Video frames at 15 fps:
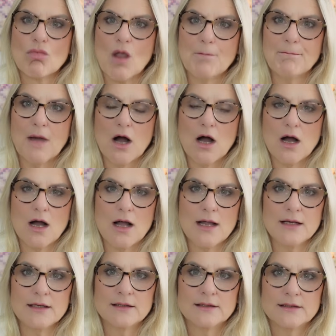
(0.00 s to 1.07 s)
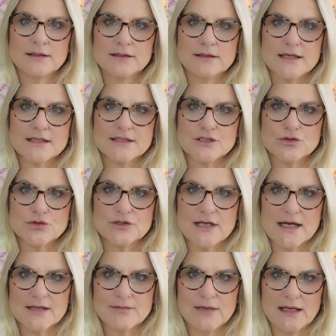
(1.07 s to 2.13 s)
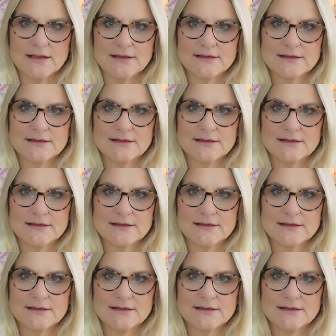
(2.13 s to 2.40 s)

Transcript: My next door neighbour